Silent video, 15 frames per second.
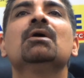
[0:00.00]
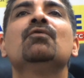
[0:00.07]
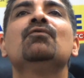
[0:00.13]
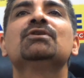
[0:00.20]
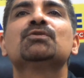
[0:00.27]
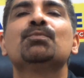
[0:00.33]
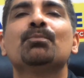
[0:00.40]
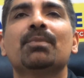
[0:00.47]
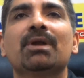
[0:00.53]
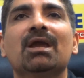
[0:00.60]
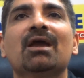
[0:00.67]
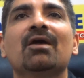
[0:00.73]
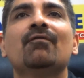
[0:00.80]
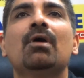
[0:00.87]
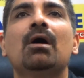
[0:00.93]
which may
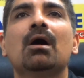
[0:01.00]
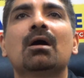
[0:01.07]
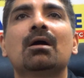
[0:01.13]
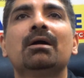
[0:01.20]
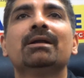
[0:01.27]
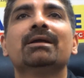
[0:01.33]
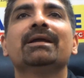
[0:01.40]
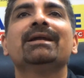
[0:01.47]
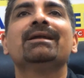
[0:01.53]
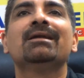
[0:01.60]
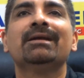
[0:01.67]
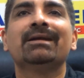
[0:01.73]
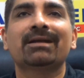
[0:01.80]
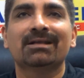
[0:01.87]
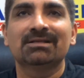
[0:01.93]
have occurred
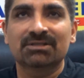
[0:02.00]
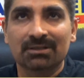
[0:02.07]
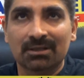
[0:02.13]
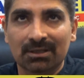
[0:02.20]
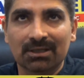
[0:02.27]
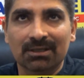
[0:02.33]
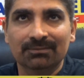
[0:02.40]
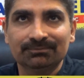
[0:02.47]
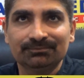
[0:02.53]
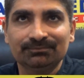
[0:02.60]
unintentionally.